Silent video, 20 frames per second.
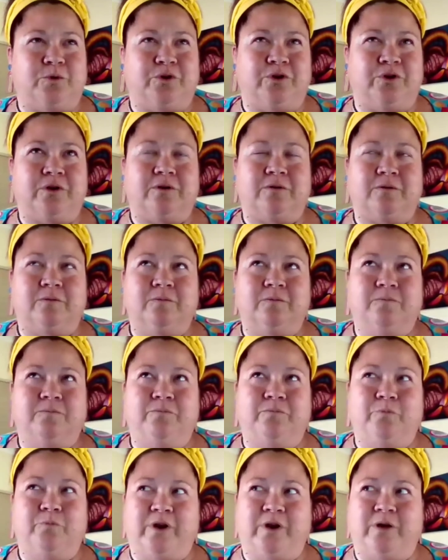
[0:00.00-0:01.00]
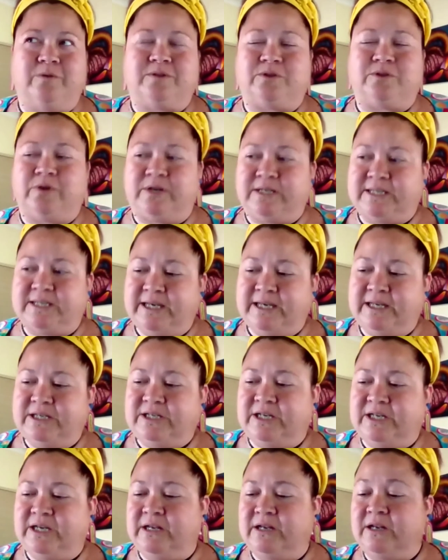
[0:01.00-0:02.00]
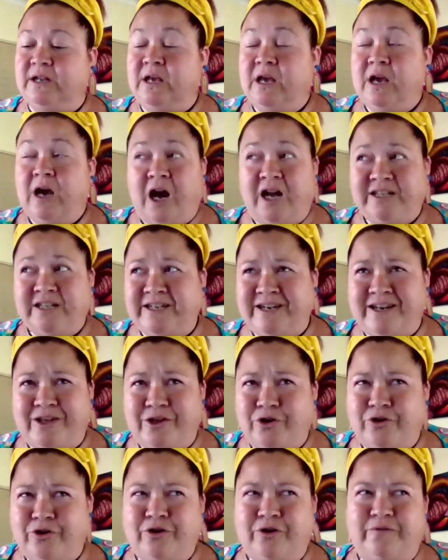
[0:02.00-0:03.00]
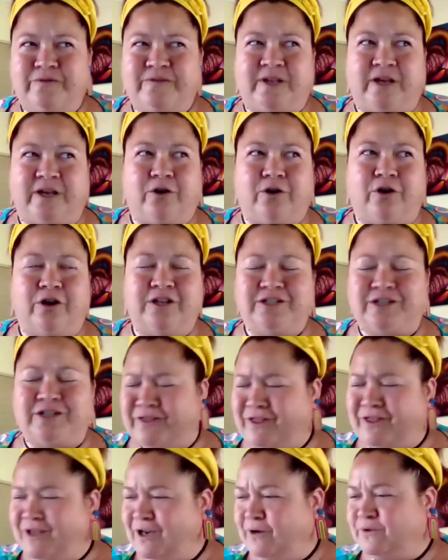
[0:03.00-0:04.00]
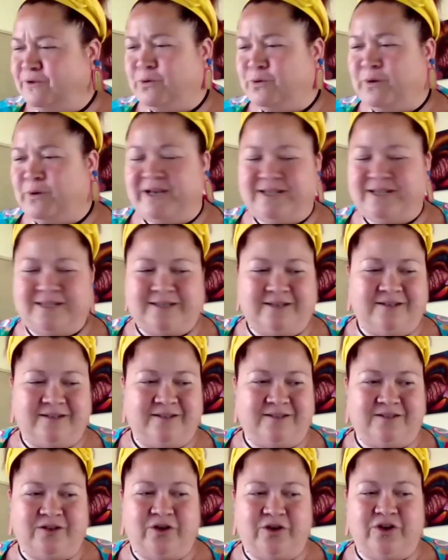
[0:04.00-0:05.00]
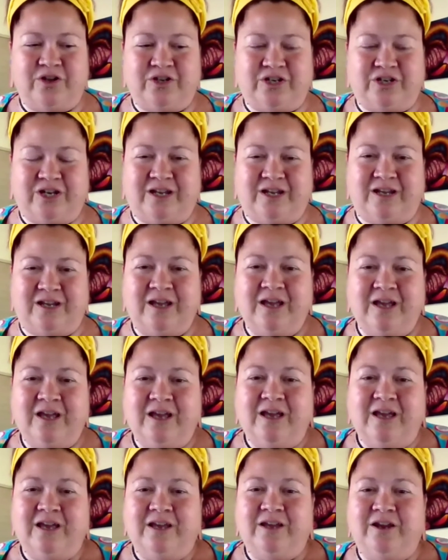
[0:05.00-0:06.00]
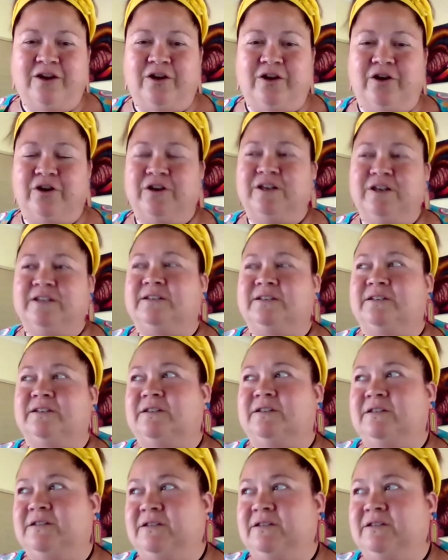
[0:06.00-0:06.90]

work when I was doing teaching, and I did a unit of psychology. I think I was always searching, is it